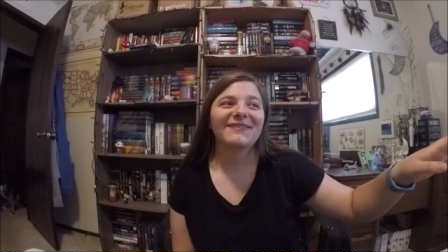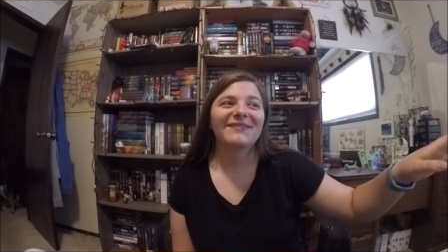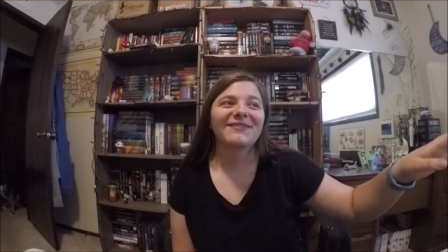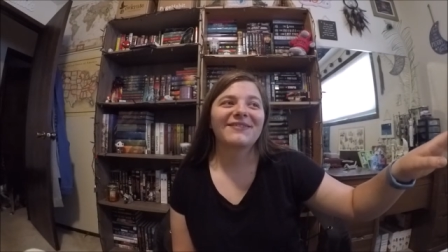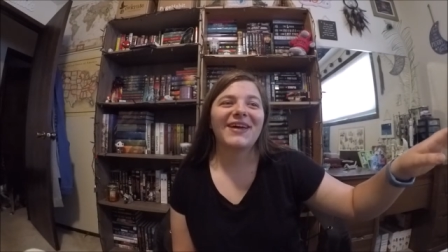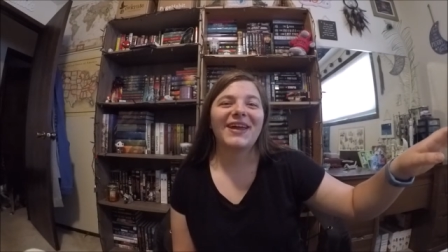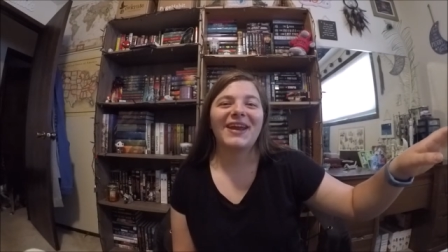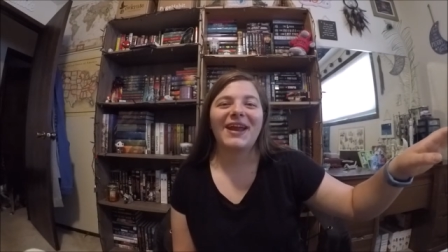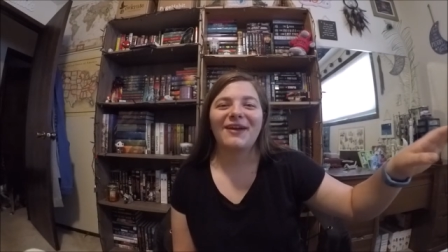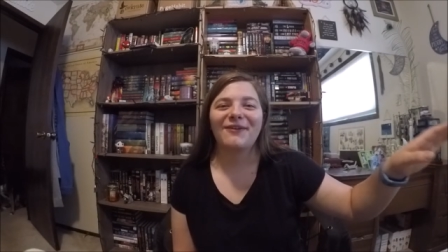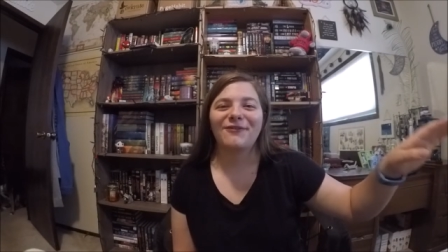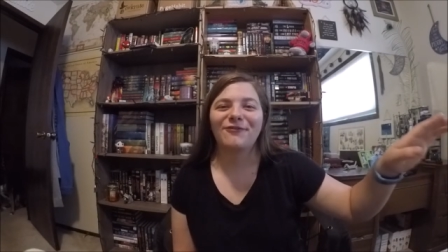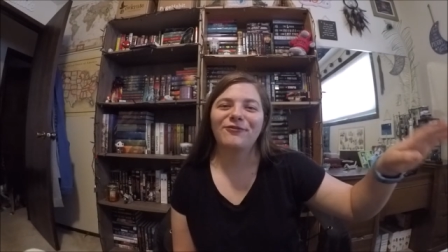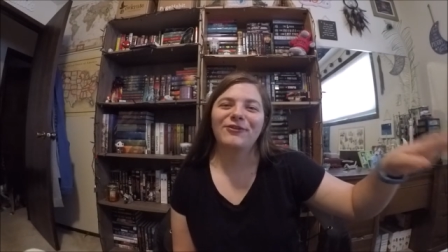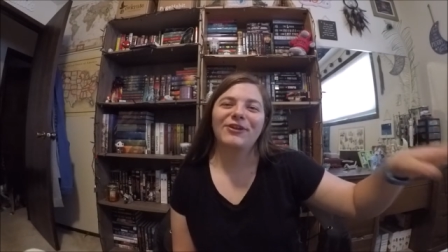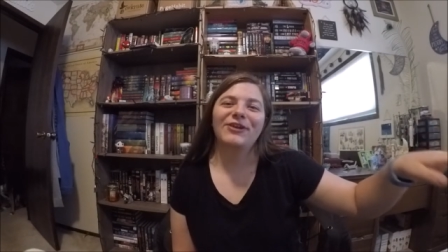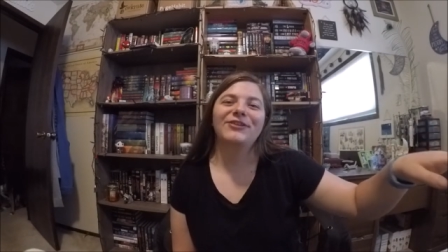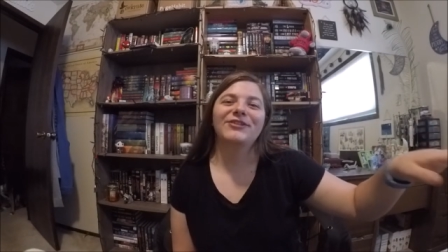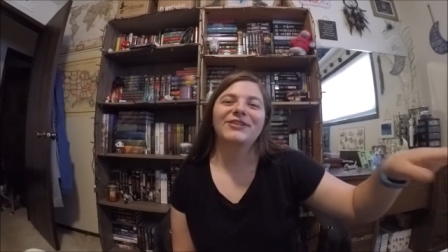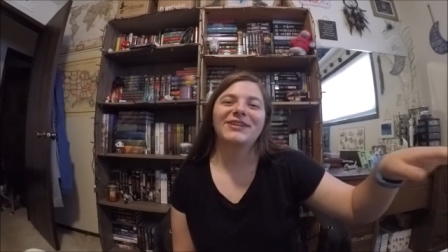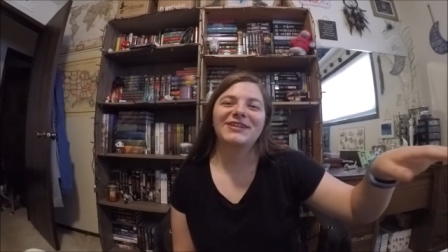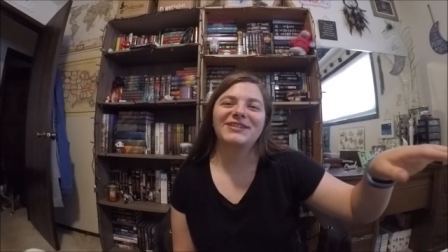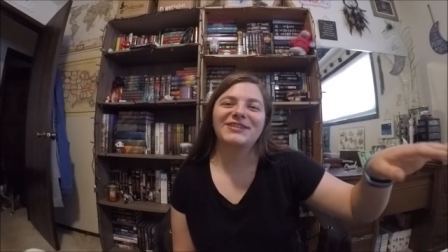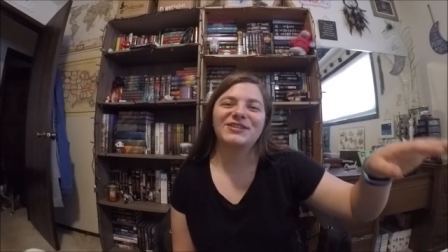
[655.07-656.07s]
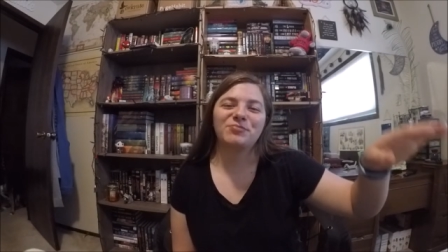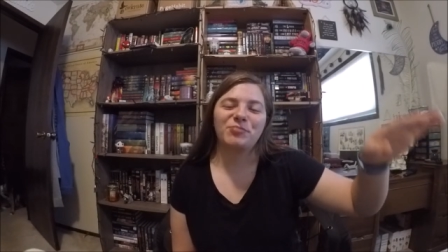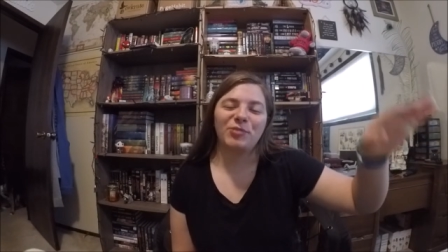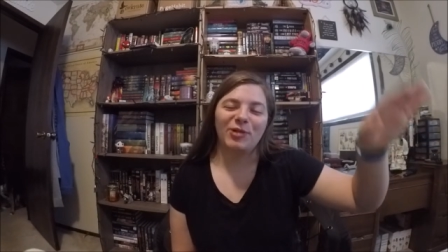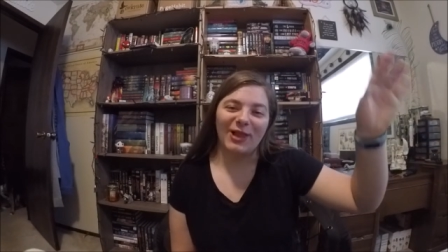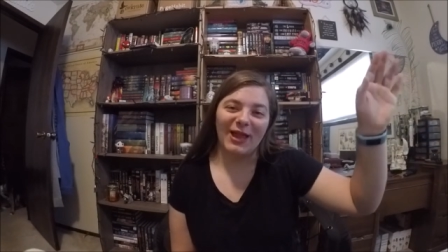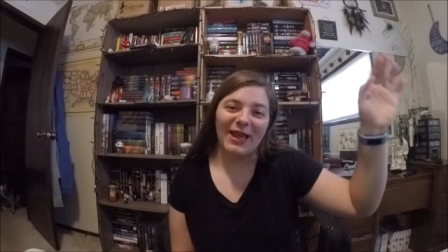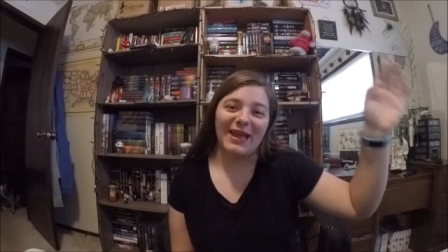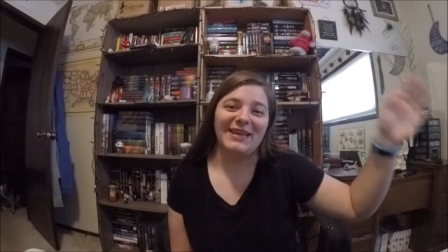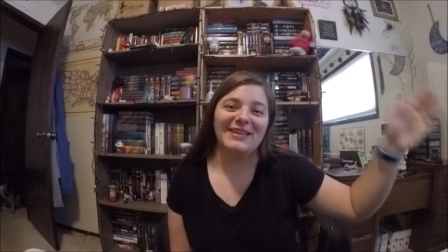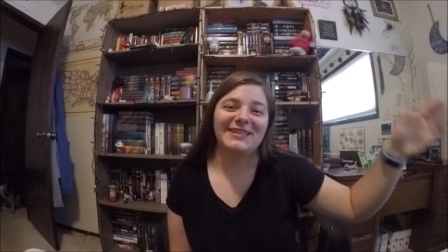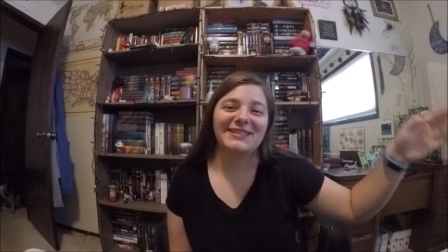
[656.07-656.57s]
that I filled its
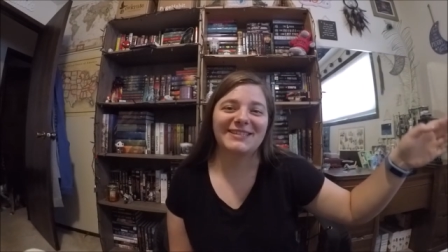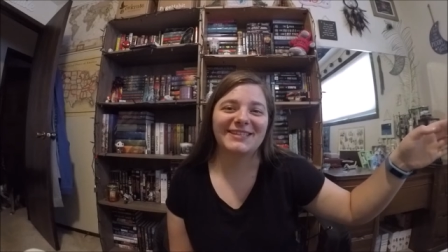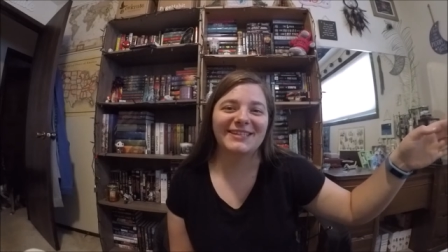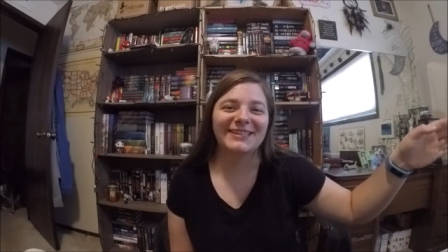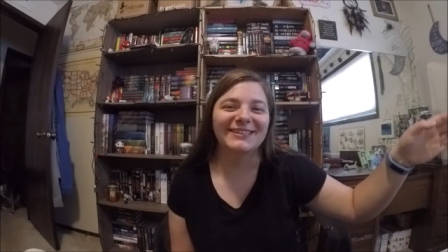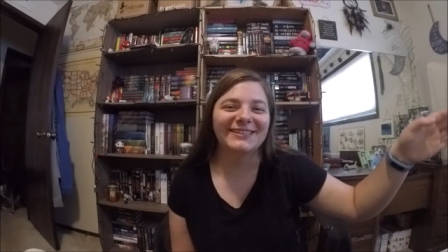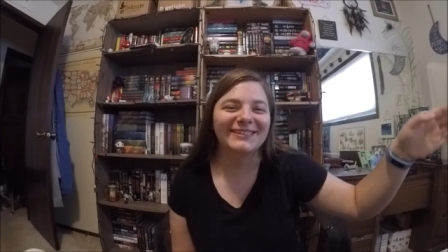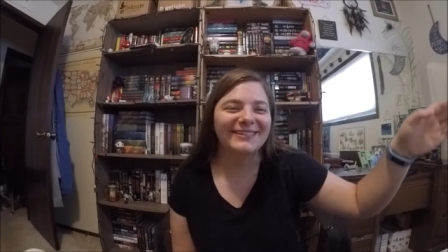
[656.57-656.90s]
place.